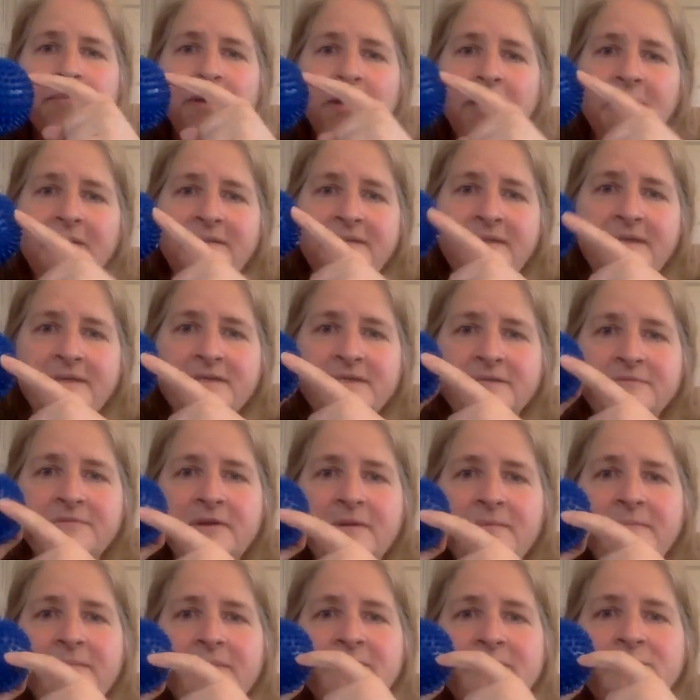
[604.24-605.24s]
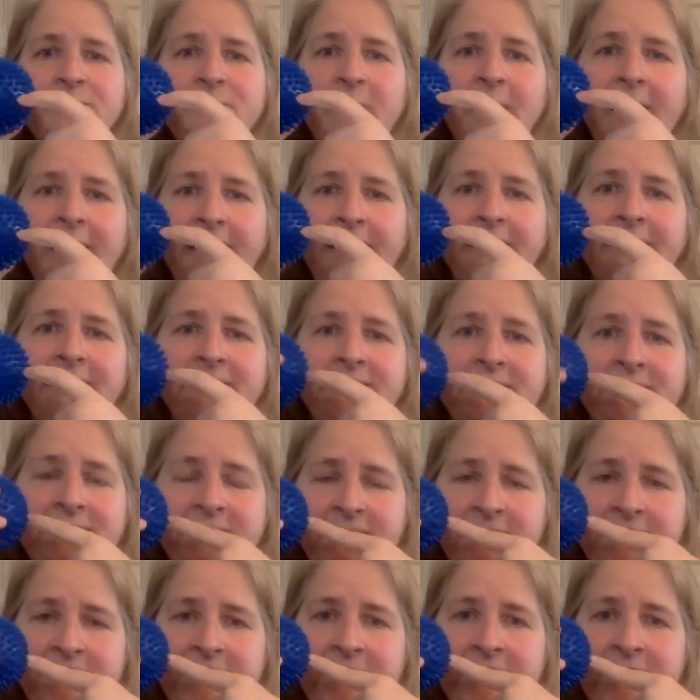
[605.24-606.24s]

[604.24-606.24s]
part that's from the spikes,